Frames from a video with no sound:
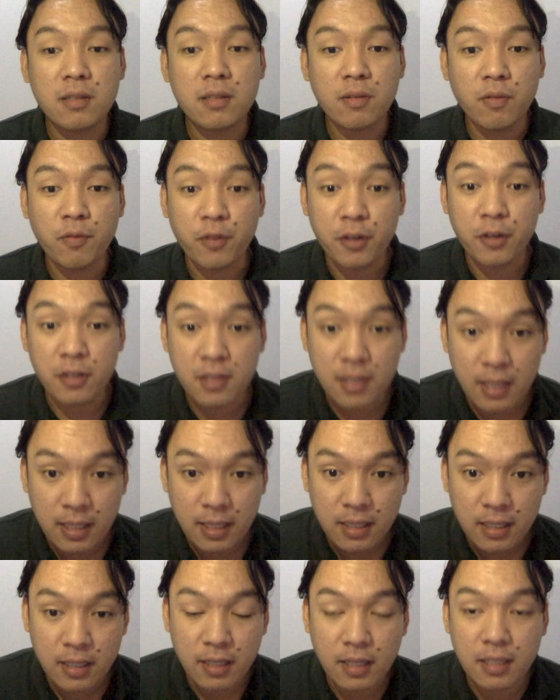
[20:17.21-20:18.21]
versa.
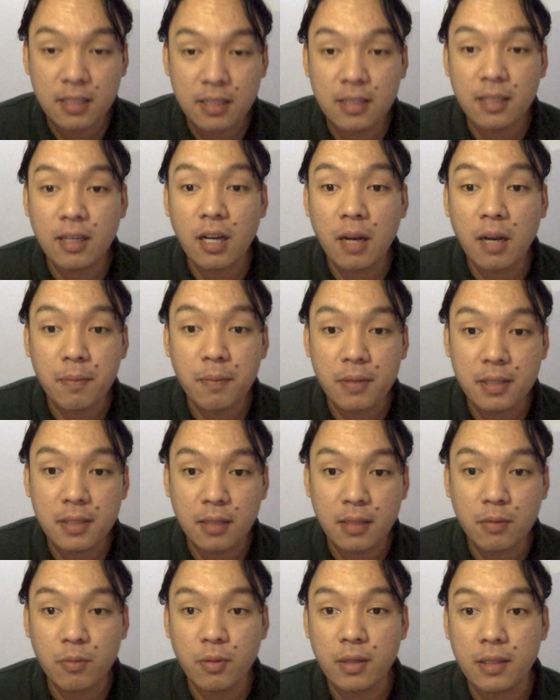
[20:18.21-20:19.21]
It's the opposite
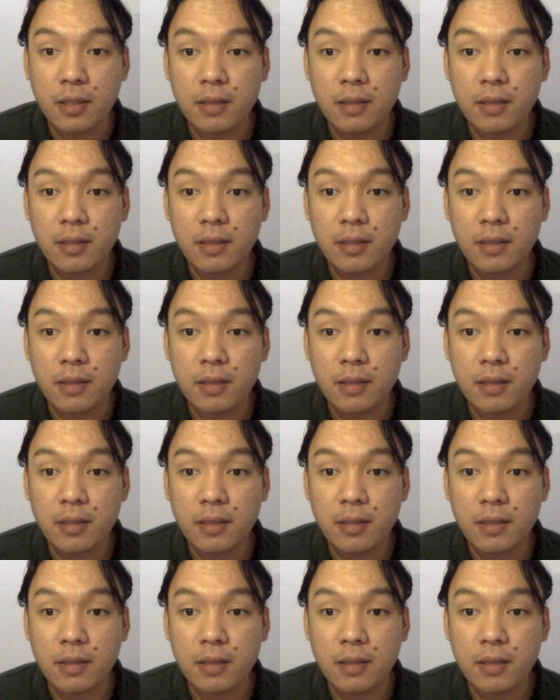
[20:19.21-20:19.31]
one.